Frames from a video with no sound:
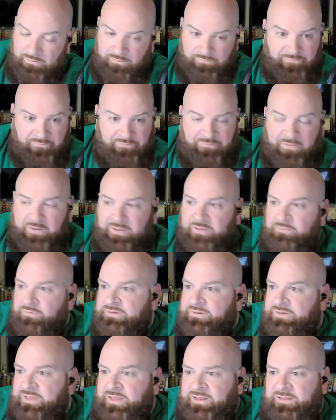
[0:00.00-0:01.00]
Fucking
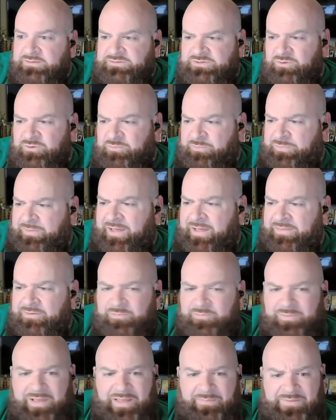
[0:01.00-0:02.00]
ridiculous. You're
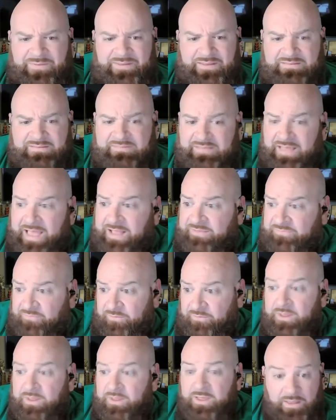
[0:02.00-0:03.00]
bothered by being attacked for,